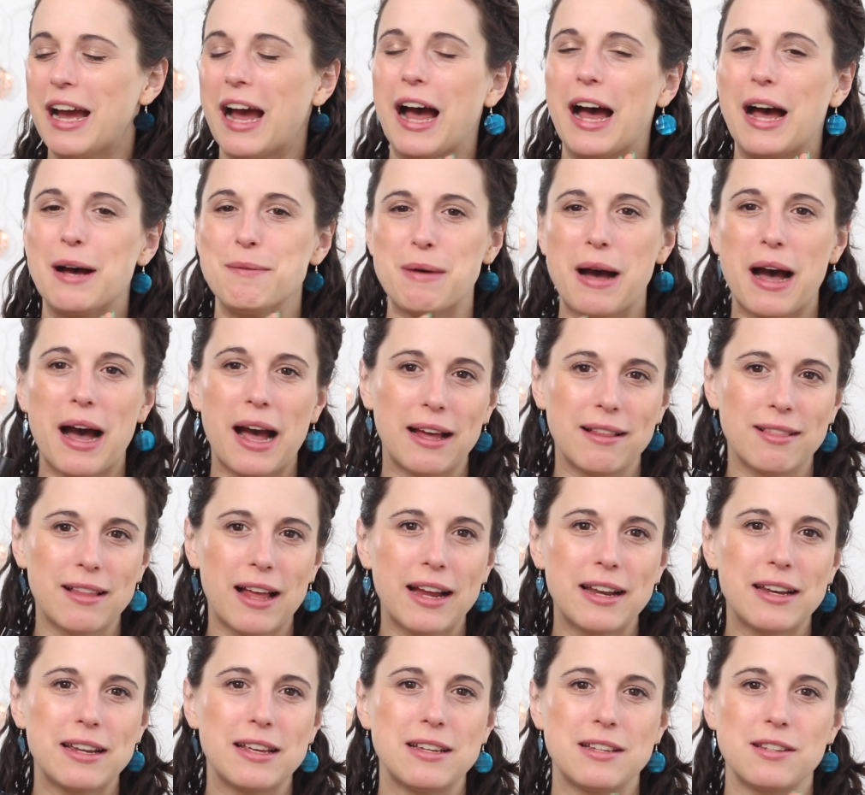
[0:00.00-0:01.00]

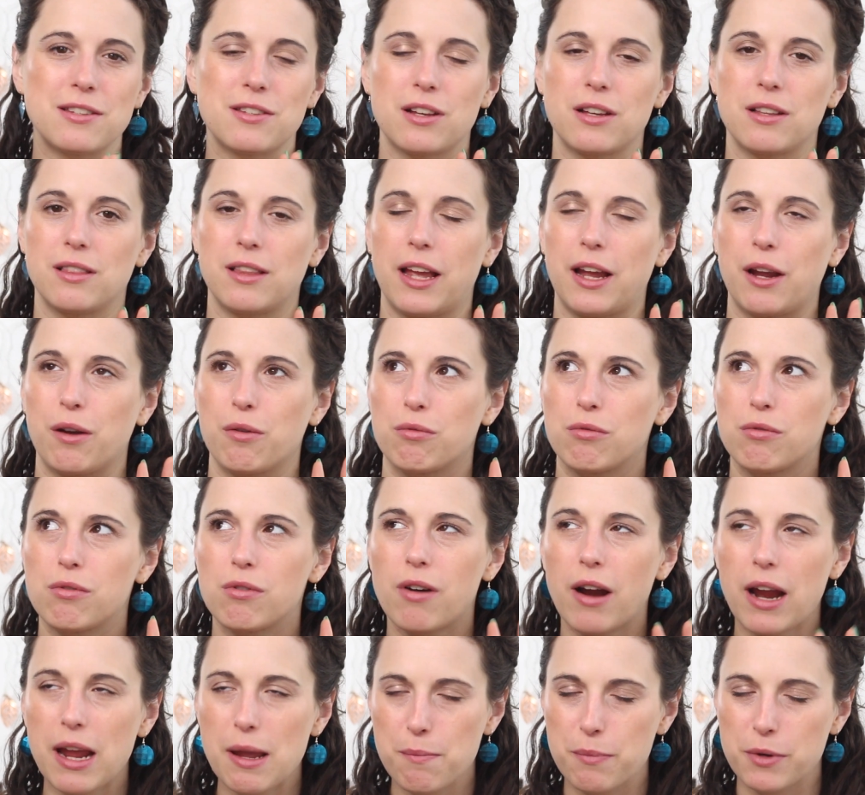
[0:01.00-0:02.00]
Hiline is
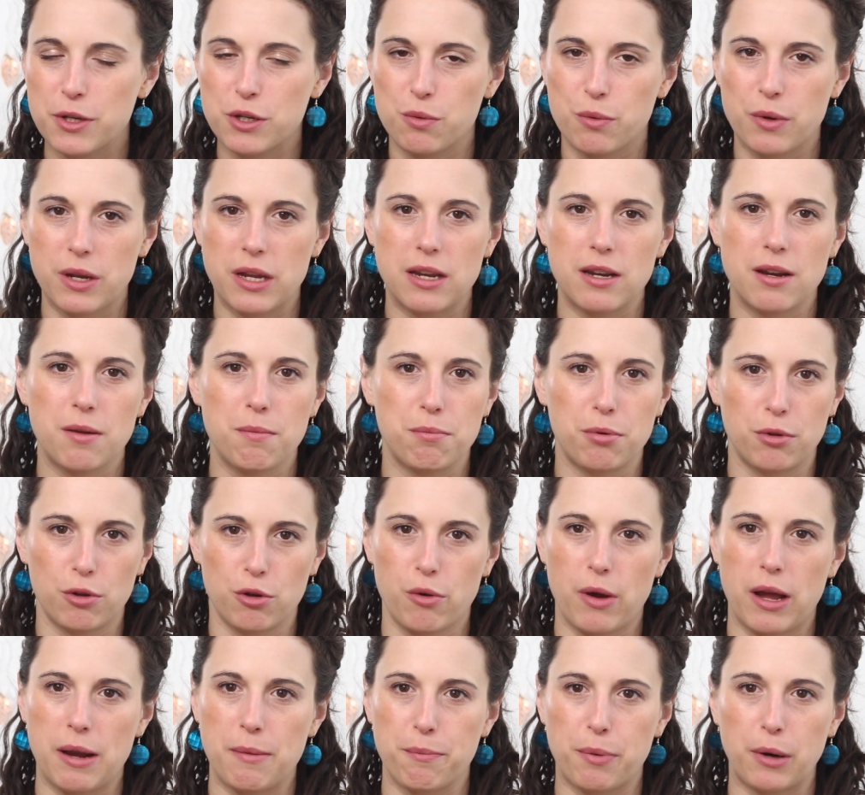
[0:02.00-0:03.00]
right between
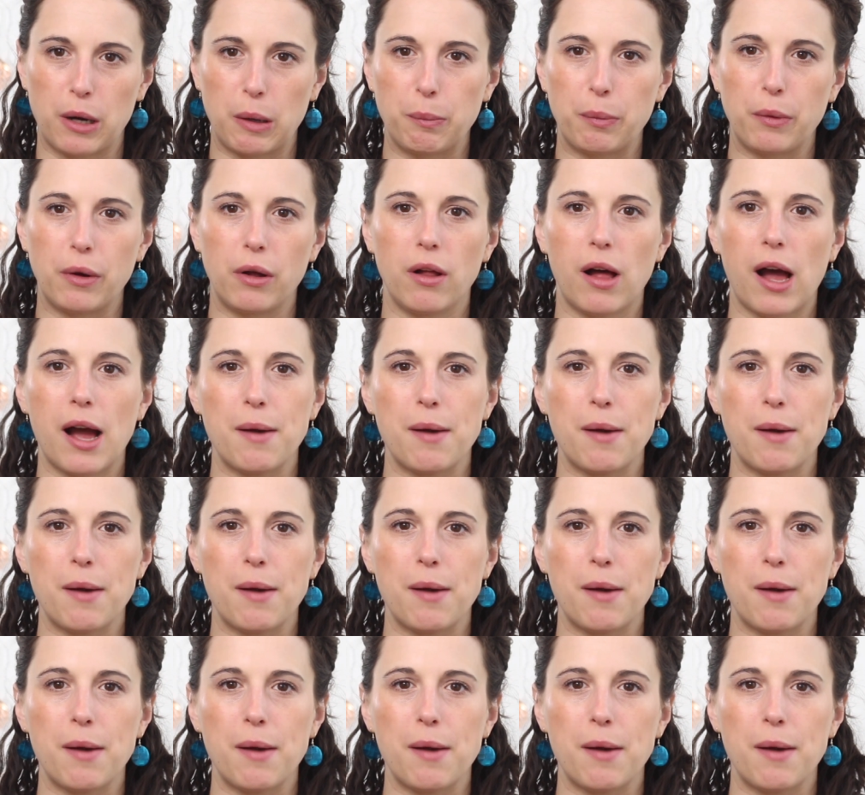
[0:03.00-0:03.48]
blue and purple.